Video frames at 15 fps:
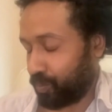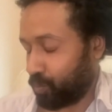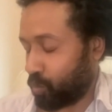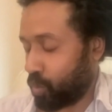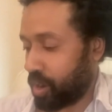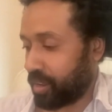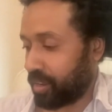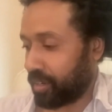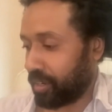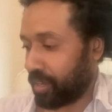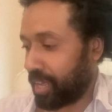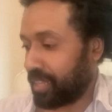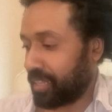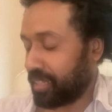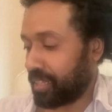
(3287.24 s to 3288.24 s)
Right.
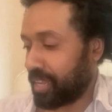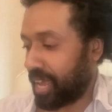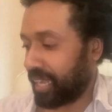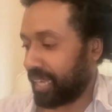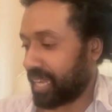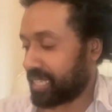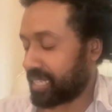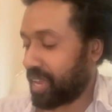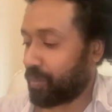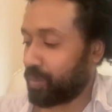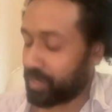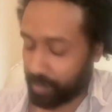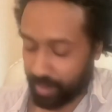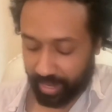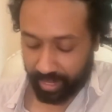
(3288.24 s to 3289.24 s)
And I guess
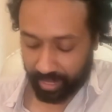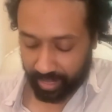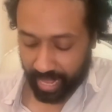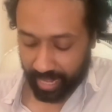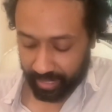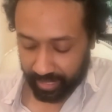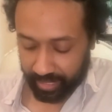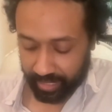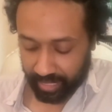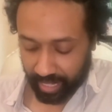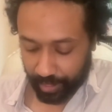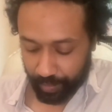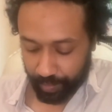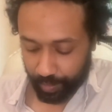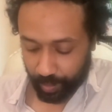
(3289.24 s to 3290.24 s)
that leads
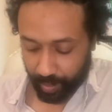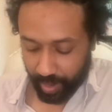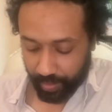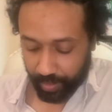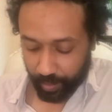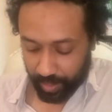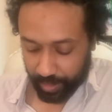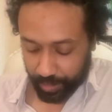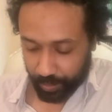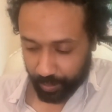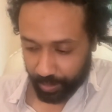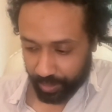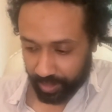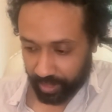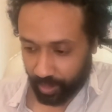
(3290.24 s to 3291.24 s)
kind of into my other question,
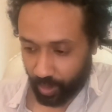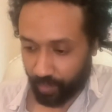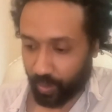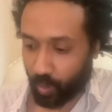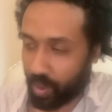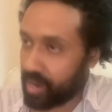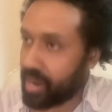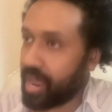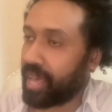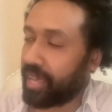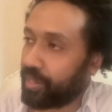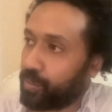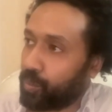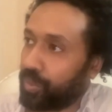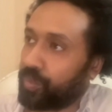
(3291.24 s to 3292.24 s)
which is that on the one
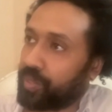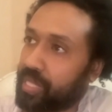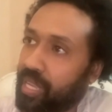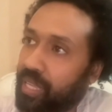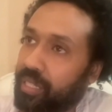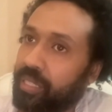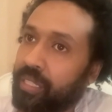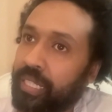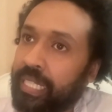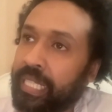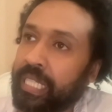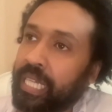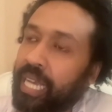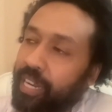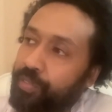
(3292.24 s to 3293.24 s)
hand, we've said,
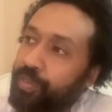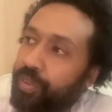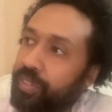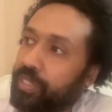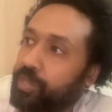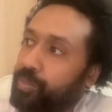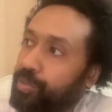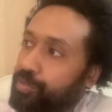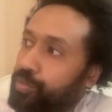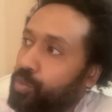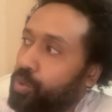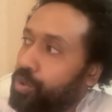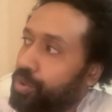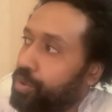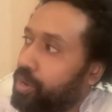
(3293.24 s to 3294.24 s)
and I've heard this
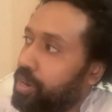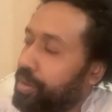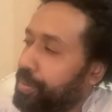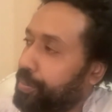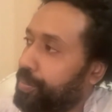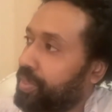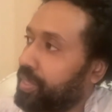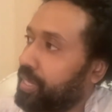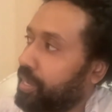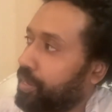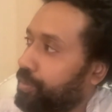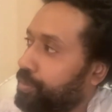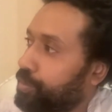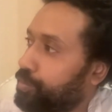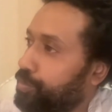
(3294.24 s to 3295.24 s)
before, I think I
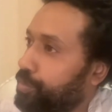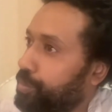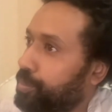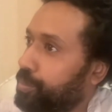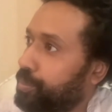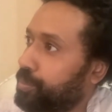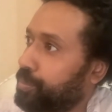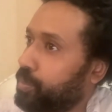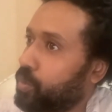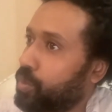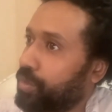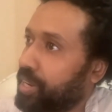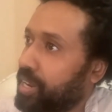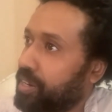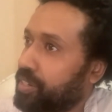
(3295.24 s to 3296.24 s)
heard it from
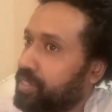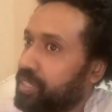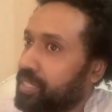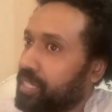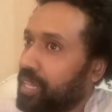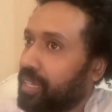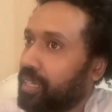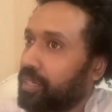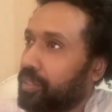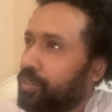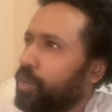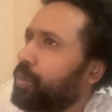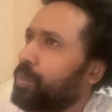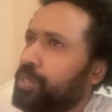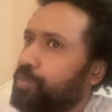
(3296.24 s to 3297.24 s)
Laurie Ayres. He's like,
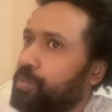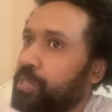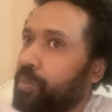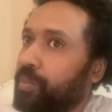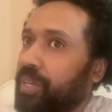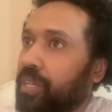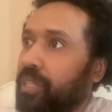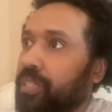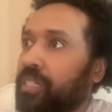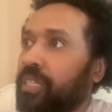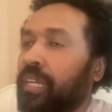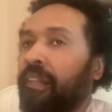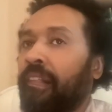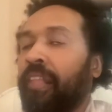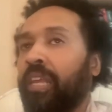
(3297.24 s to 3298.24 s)
no, it was from somebody else,
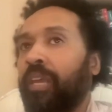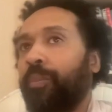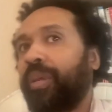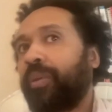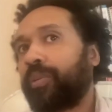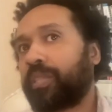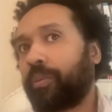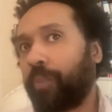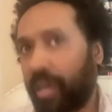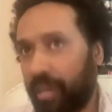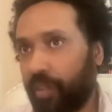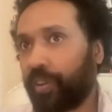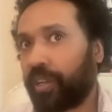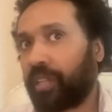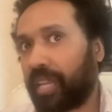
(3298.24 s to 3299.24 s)
but he was
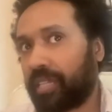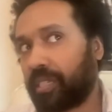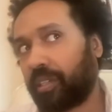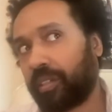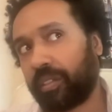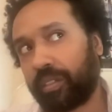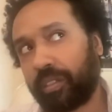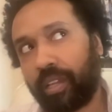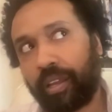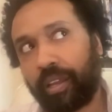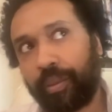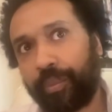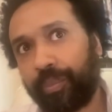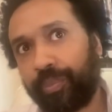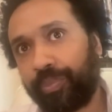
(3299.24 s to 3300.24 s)
another classical
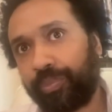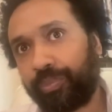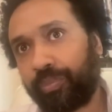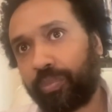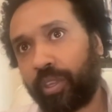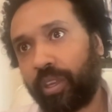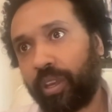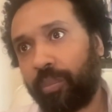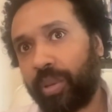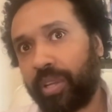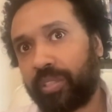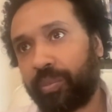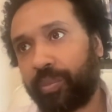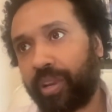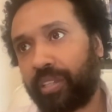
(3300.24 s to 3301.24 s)

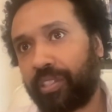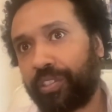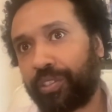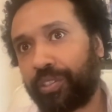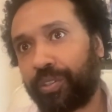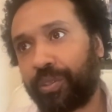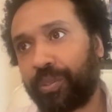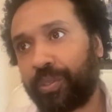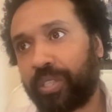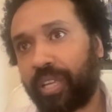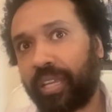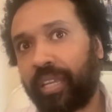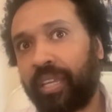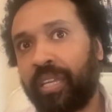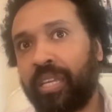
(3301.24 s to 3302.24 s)
medicine practitioner. He was
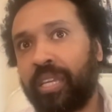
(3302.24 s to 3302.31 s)
like,